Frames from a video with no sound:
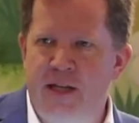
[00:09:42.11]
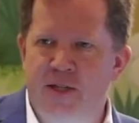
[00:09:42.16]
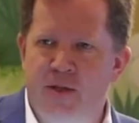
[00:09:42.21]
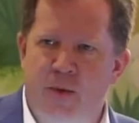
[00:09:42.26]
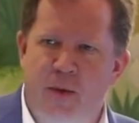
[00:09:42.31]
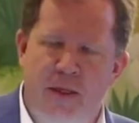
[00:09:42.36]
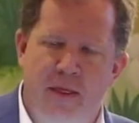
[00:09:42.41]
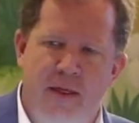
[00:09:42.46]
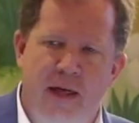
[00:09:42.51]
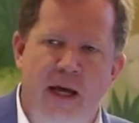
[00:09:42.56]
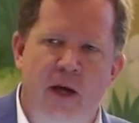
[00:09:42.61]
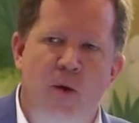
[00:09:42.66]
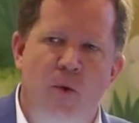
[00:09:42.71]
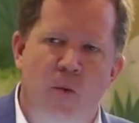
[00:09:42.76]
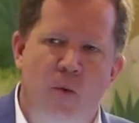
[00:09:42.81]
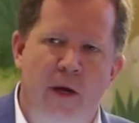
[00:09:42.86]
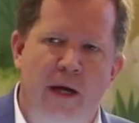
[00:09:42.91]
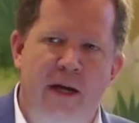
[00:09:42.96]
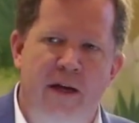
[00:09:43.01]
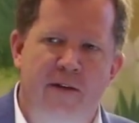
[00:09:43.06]
And so we think
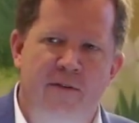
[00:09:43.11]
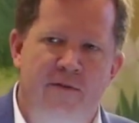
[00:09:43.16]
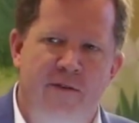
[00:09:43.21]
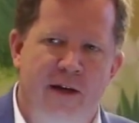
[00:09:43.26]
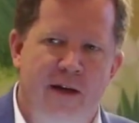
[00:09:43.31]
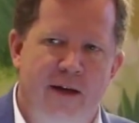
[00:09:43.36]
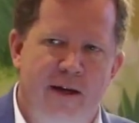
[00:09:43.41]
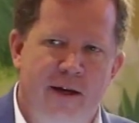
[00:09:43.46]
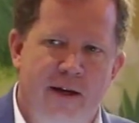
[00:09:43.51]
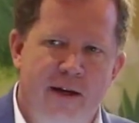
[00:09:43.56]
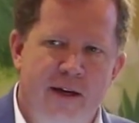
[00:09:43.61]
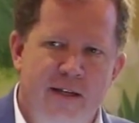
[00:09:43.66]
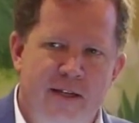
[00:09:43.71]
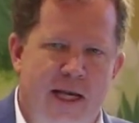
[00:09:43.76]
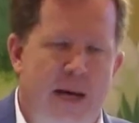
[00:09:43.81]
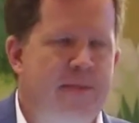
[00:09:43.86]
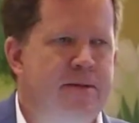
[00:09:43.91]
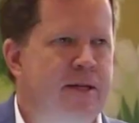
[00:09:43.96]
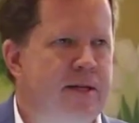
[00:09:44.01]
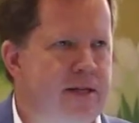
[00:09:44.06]
we've
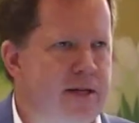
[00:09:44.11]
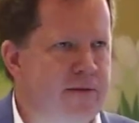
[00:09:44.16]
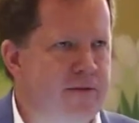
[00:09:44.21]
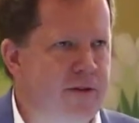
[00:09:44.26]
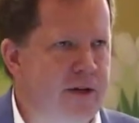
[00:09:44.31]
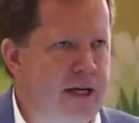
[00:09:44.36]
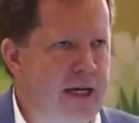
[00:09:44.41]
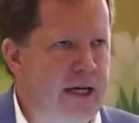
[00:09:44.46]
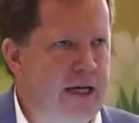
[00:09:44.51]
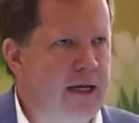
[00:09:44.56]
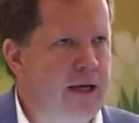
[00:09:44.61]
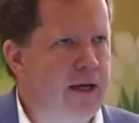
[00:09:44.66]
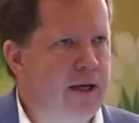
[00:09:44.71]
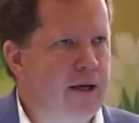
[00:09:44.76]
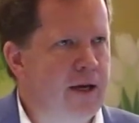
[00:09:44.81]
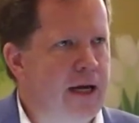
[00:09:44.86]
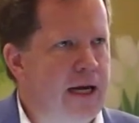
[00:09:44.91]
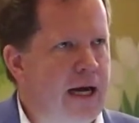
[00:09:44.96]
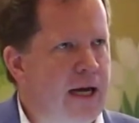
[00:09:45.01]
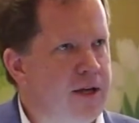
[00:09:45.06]
substantively
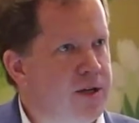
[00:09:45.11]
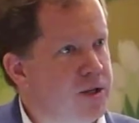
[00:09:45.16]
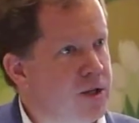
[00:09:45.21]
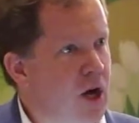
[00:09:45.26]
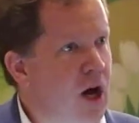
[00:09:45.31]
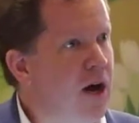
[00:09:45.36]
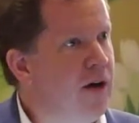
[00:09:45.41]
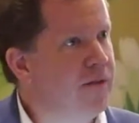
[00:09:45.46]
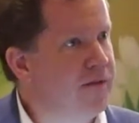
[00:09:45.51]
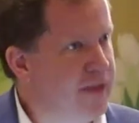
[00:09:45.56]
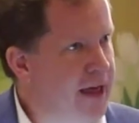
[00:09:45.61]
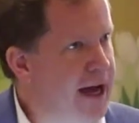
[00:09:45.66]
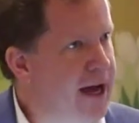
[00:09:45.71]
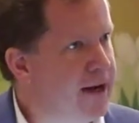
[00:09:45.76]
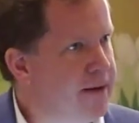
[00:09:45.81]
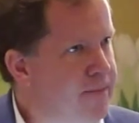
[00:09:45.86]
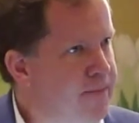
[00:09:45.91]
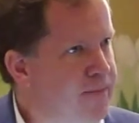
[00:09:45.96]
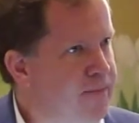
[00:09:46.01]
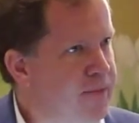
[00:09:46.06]
solved
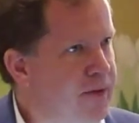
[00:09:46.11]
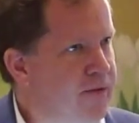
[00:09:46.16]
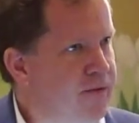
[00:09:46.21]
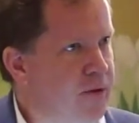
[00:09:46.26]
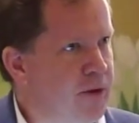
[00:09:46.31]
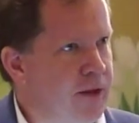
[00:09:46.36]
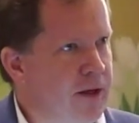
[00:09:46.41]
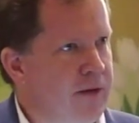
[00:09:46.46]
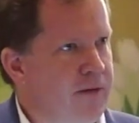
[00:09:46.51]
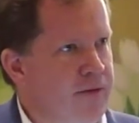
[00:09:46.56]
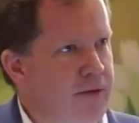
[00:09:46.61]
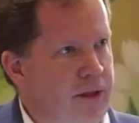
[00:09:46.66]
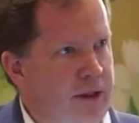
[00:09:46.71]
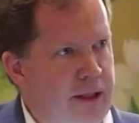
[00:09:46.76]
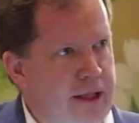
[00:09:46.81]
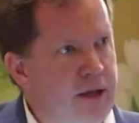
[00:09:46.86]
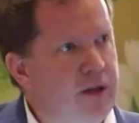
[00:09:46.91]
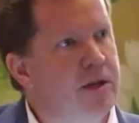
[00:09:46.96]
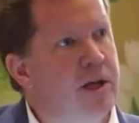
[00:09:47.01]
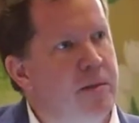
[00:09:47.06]
that for the
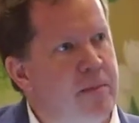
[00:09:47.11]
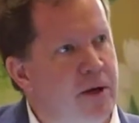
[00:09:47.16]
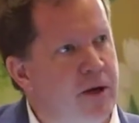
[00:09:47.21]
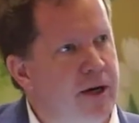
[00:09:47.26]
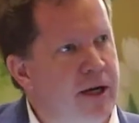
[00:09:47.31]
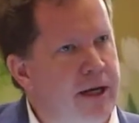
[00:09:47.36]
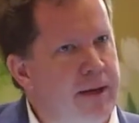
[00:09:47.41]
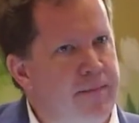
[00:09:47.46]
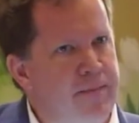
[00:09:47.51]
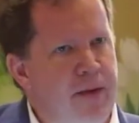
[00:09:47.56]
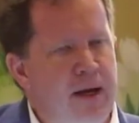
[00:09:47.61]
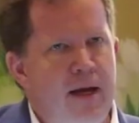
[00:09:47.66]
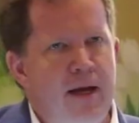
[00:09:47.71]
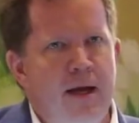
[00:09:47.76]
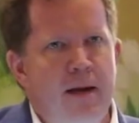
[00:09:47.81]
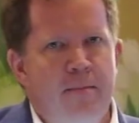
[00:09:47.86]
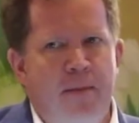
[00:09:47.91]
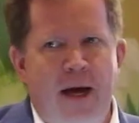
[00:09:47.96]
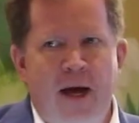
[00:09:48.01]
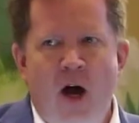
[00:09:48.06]
legal community
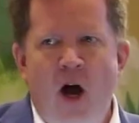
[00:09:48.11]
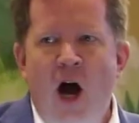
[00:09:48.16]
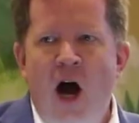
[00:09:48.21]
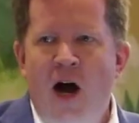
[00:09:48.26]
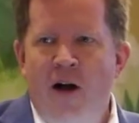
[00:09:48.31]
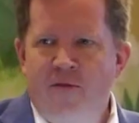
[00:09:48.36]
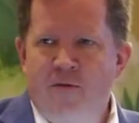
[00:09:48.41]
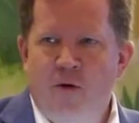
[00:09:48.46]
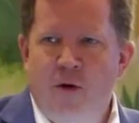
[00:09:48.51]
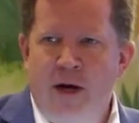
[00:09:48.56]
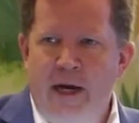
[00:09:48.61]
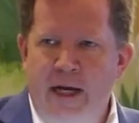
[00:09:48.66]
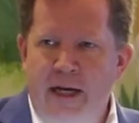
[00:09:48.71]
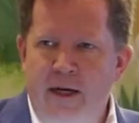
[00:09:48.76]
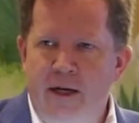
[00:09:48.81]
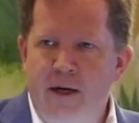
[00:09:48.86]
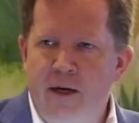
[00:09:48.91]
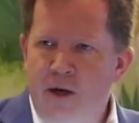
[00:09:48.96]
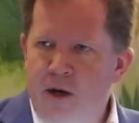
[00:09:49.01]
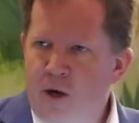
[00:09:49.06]
by
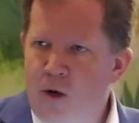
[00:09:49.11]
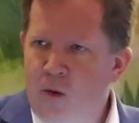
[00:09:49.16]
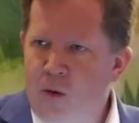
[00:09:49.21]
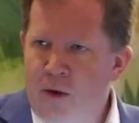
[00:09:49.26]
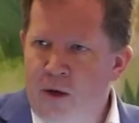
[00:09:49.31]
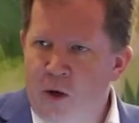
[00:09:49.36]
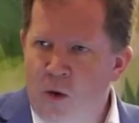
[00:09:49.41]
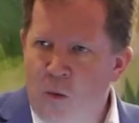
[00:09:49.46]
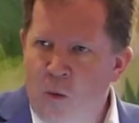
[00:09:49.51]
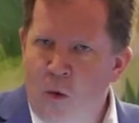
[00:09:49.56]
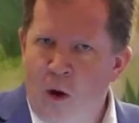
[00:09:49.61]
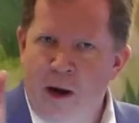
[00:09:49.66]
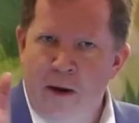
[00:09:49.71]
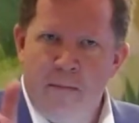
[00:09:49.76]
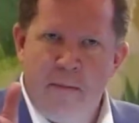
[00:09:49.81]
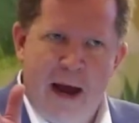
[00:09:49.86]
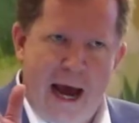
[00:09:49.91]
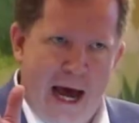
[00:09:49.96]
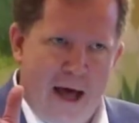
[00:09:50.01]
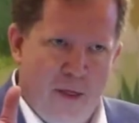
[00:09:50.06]
offering
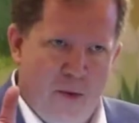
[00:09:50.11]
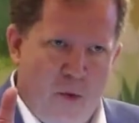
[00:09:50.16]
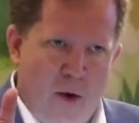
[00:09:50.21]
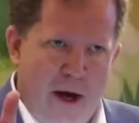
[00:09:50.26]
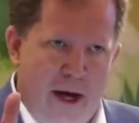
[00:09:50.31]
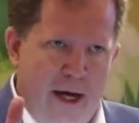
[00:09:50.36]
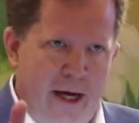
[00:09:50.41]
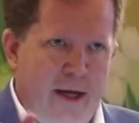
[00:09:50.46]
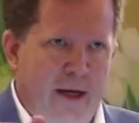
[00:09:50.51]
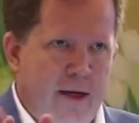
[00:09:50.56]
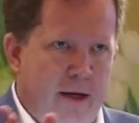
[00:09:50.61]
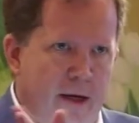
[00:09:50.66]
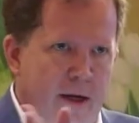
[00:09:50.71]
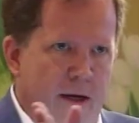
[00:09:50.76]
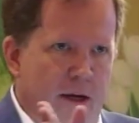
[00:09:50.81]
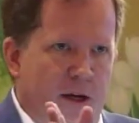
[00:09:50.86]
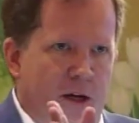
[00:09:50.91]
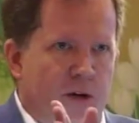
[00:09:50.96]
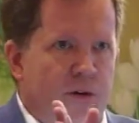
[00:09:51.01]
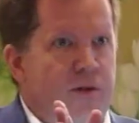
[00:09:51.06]
one pathway
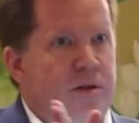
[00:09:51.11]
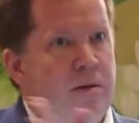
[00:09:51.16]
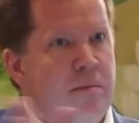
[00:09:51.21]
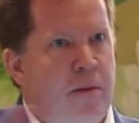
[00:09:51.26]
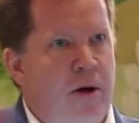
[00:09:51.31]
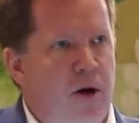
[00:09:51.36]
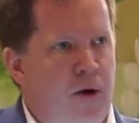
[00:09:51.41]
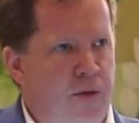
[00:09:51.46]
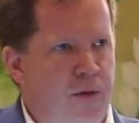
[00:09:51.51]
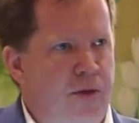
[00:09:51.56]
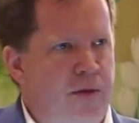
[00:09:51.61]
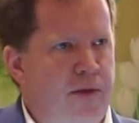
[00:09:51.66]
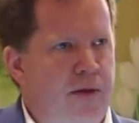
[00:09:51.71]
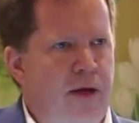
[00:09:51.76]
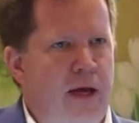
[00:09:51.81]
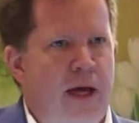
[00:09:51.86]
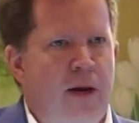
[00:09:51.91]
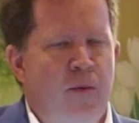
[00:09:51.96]
to both.